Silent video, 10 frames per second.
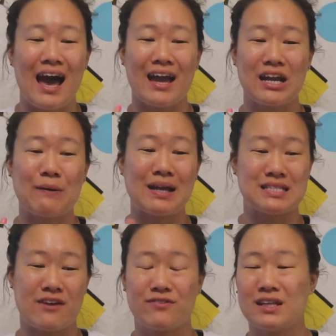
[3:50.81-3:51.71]
I know I
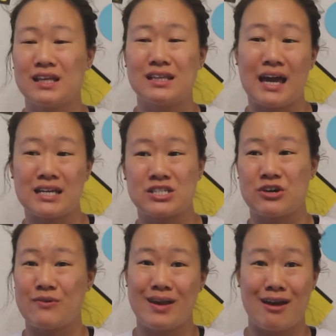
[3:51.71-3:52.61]
definitely liked
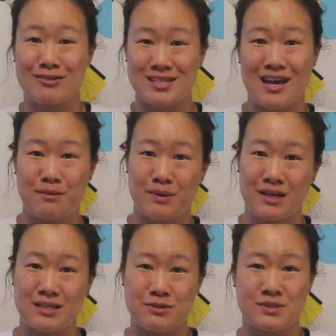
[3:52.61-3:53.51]
going outside
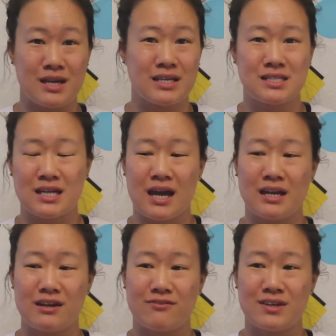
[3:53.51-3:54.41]
because it was nice to
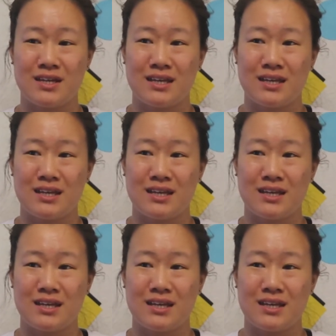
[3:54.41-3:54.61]
kind of